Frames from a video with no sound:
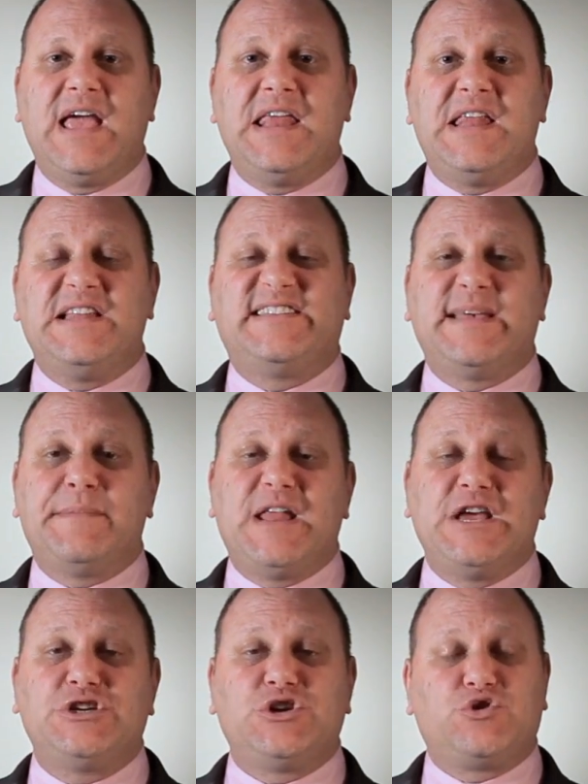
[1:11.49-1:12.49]
In
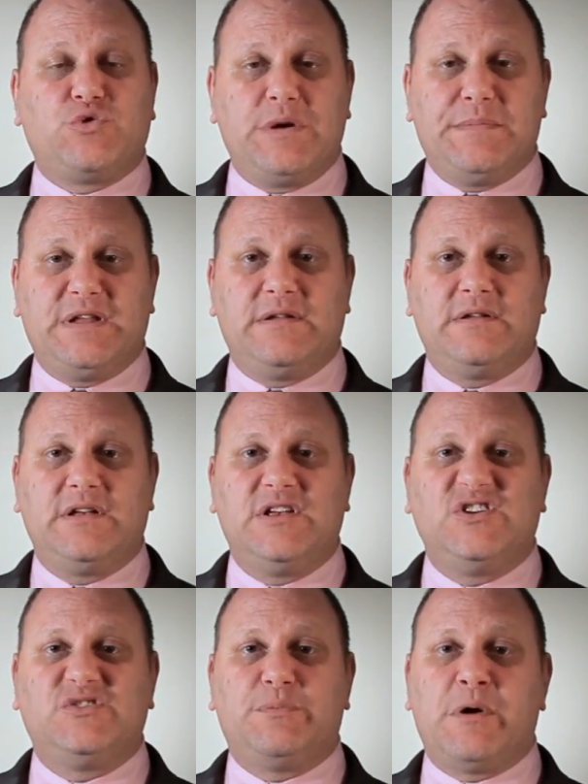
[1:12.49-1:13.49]
insemination treatment,
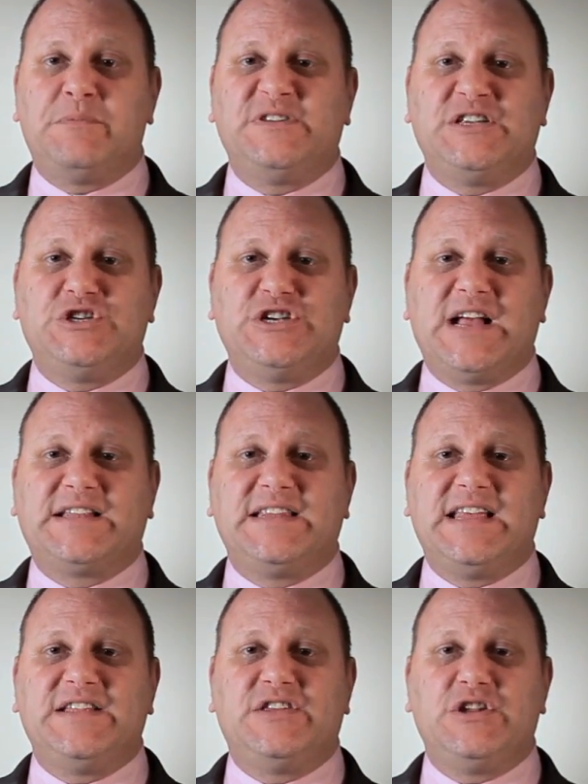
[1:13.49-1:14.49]
sperm is injected
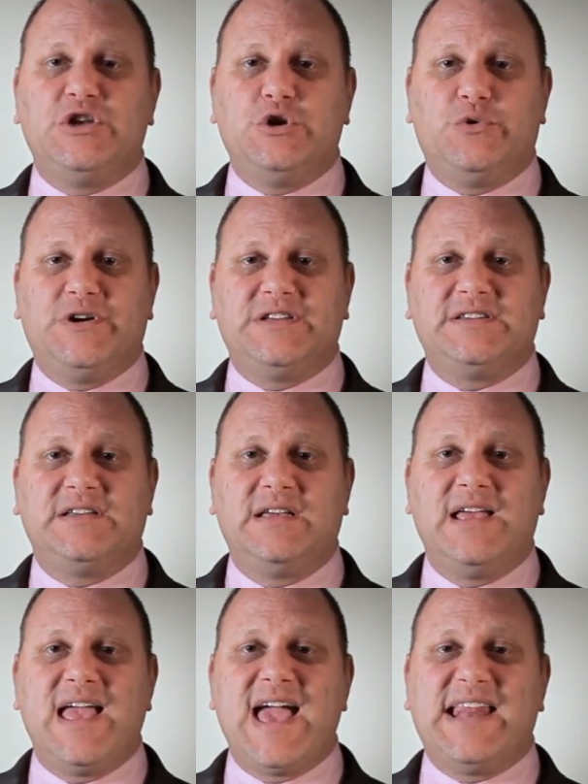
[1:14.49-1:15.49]
into the uterus,
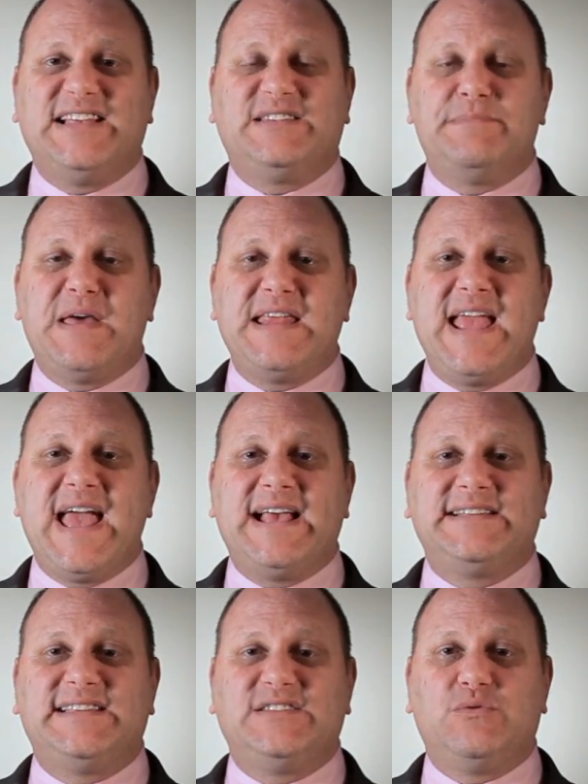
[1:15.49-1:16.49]
and as many
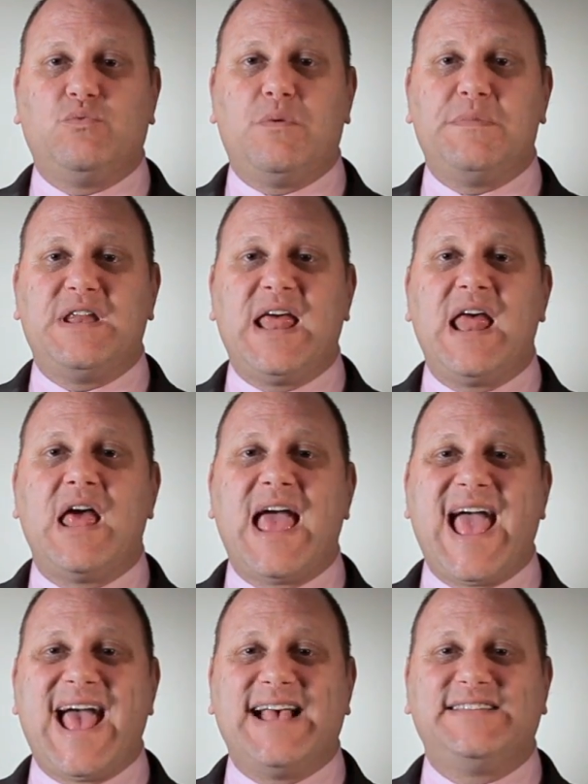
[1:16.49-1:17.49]
eggs as a woman
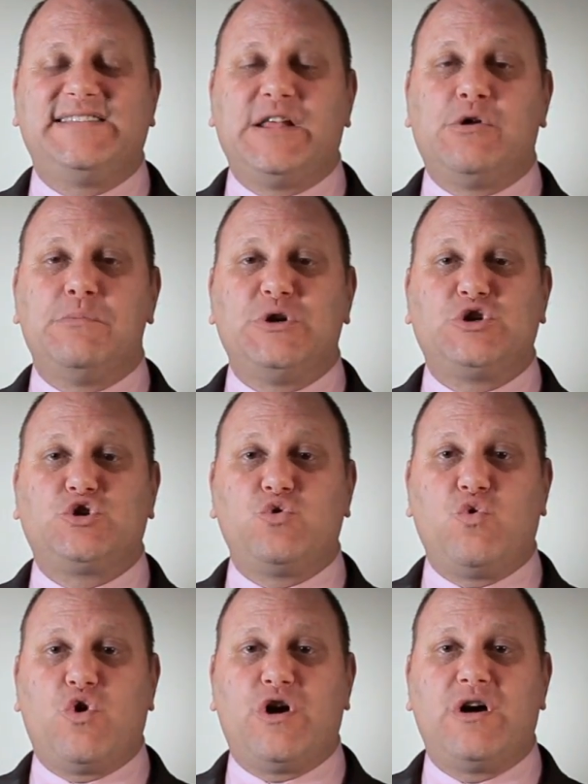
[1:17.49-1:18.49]
has that are
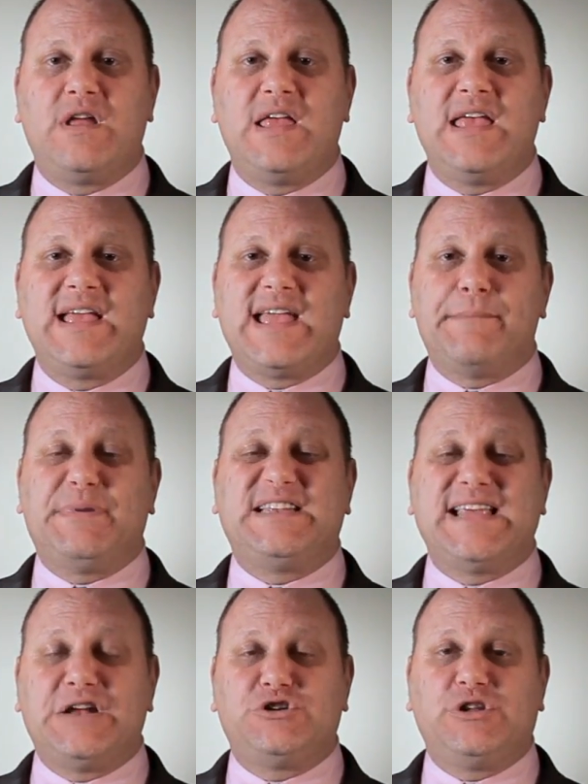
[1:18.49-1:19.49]
mature can
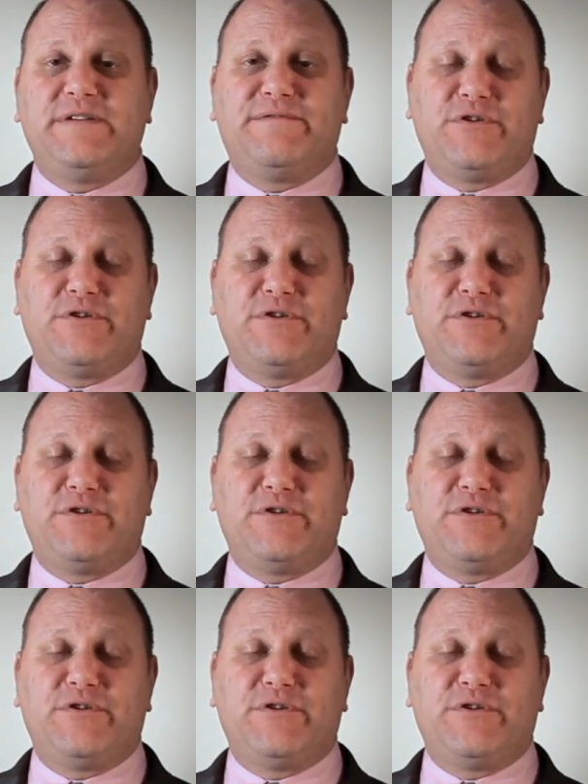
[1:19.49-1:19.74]
potentially